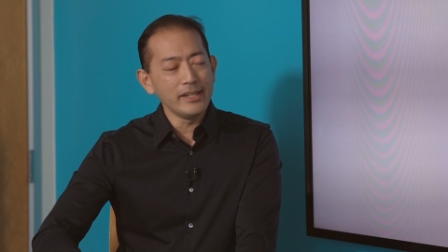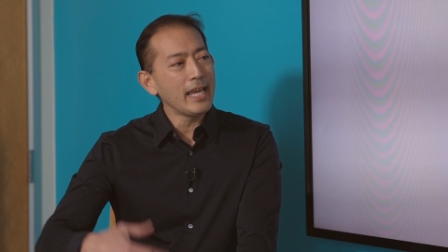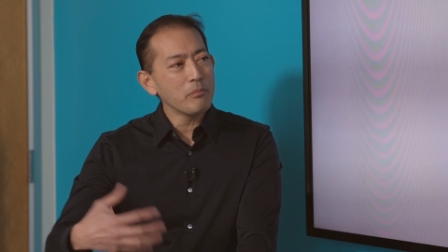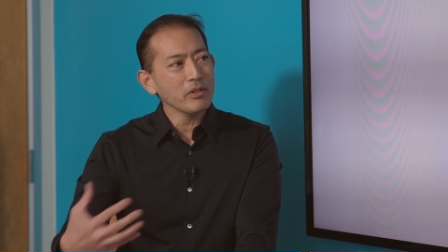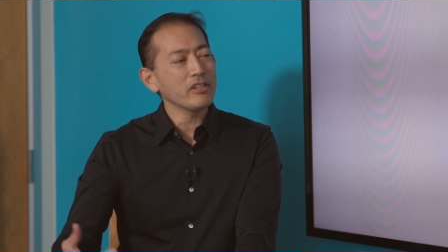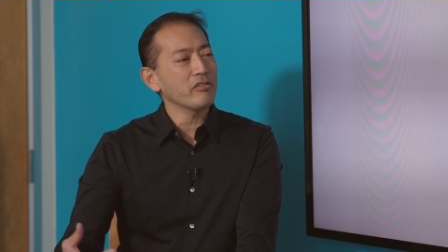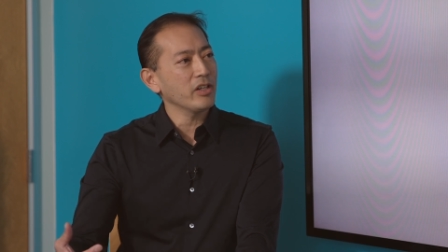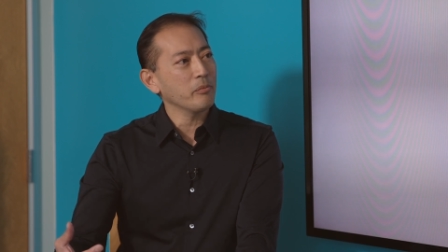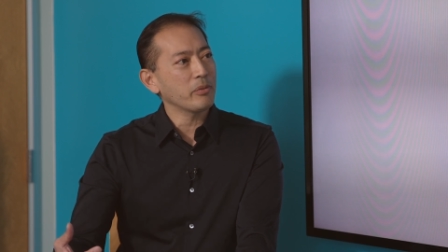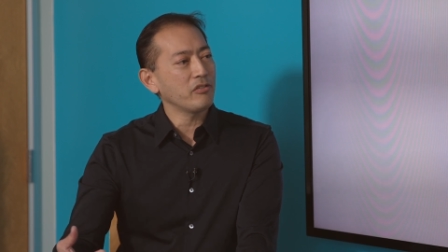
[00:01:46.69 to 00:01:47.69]
enabling
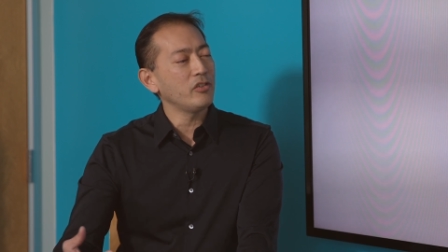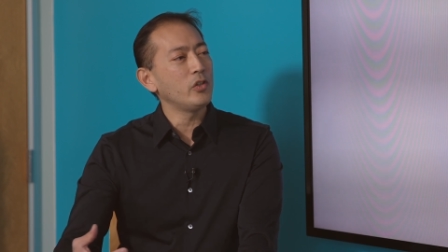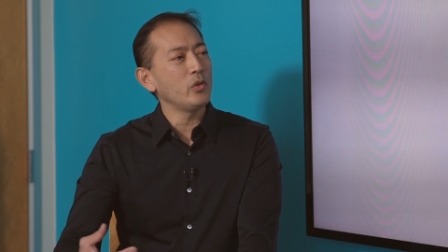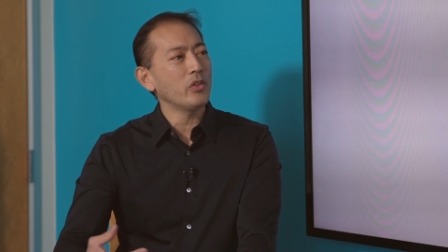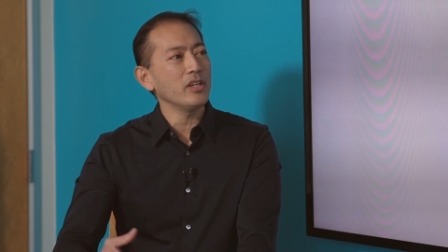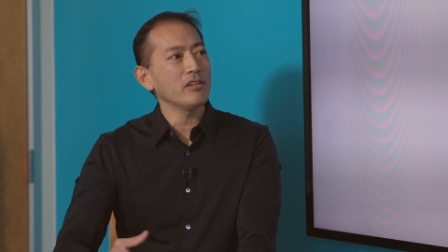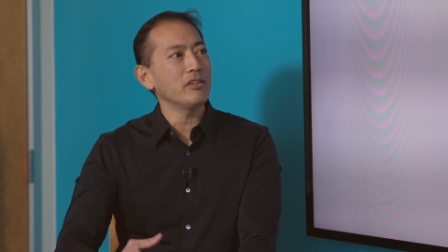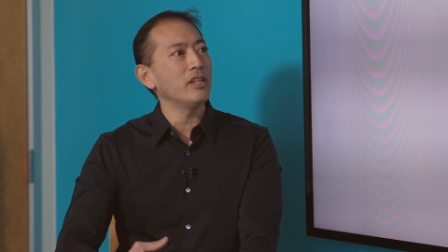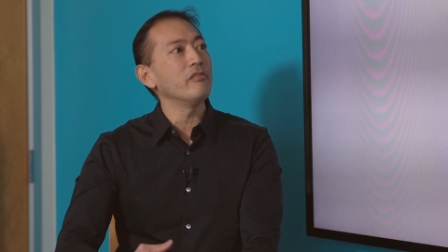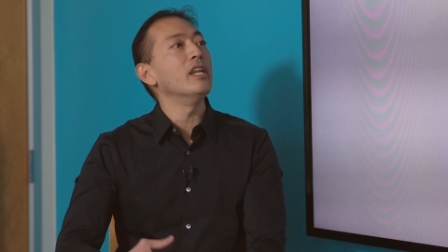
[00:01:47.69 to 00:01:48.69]
developers to do things
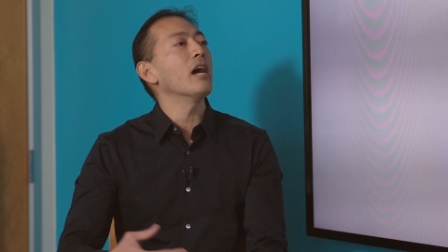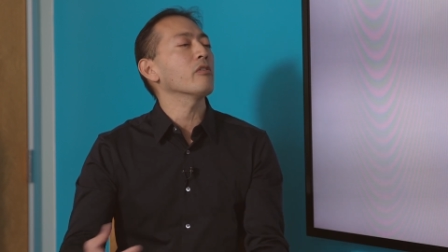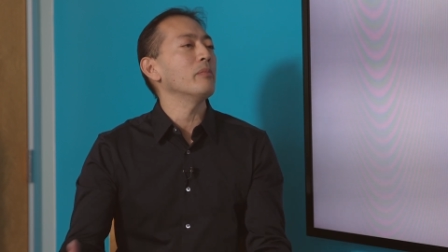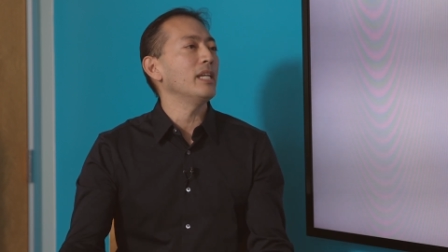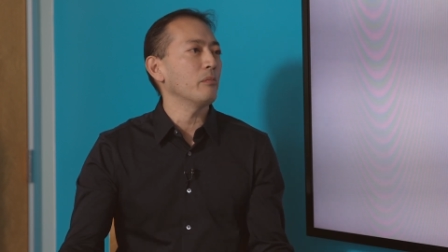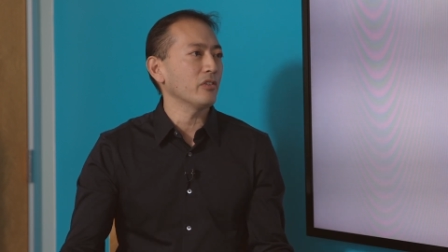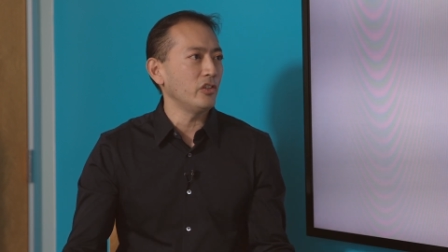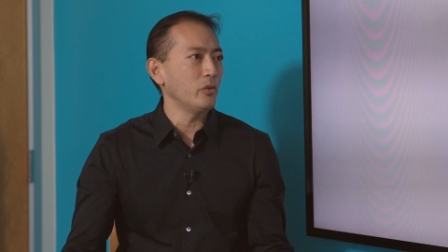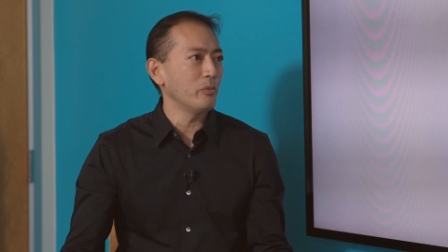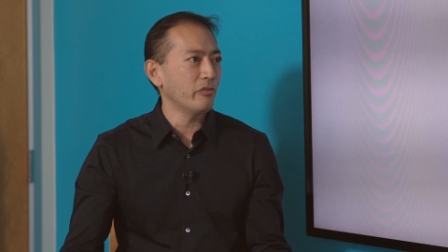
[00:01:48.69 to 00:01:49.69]
that they've never been able to
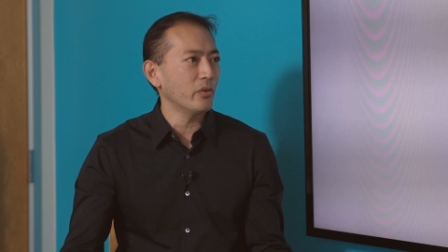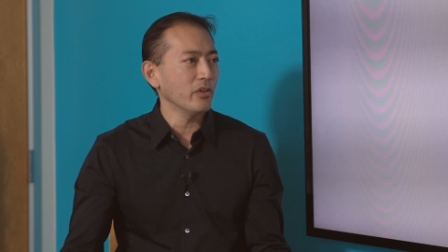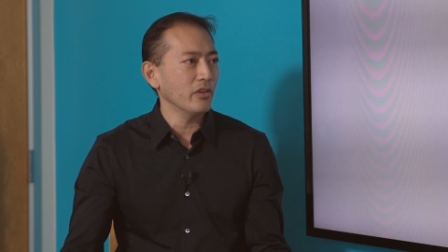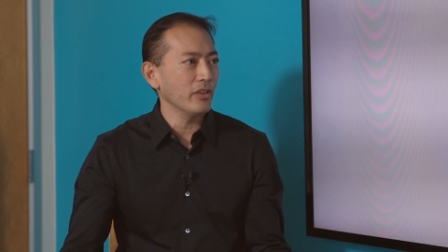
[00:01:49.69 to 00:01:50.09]
do before.